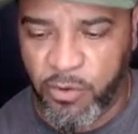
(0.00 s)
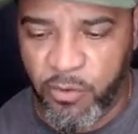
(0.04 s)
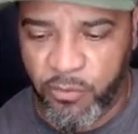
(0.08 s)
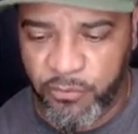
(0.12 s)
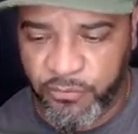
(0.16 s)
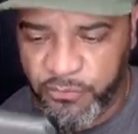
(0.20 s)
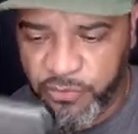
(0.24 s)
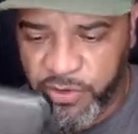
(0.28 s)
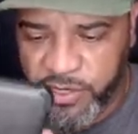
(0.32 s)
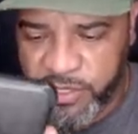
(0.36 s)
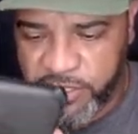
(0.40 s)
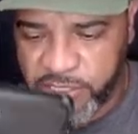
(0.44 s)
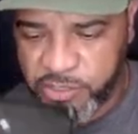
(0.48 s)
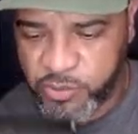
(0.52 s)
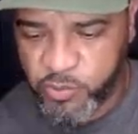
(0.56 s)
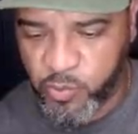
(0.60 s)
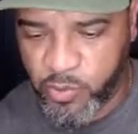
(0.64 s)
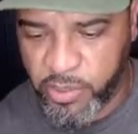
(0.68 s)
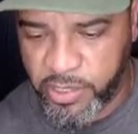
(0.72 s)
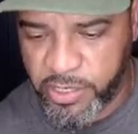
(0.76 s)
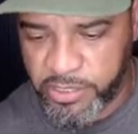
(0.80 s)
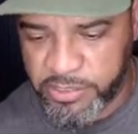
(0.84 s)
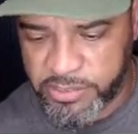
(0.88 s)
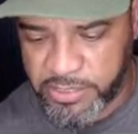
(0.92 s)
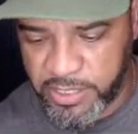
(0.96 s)
Hopefully this
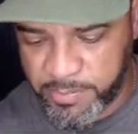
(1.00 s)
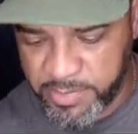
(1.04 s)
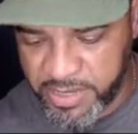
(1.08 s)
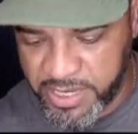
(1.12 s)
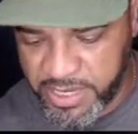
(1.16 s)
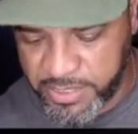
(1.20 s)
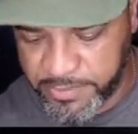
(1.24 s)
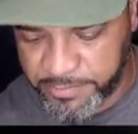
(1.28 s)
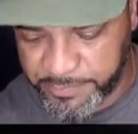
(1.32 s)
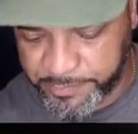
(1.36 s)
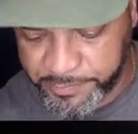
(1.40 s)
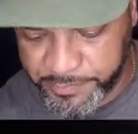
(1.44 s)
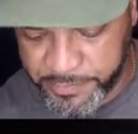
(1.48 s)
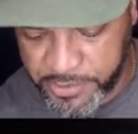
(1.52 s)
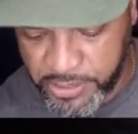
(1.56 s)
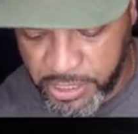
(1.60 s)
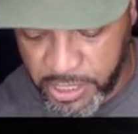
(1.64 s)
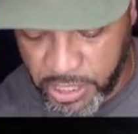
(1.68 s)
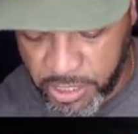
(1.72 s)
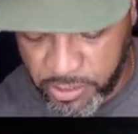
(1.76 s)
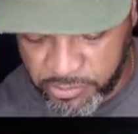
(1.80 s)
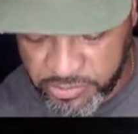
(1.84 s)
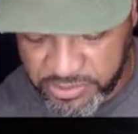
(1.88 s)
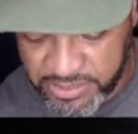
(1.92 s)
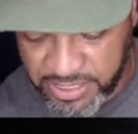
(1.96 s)
works. I mean, you know,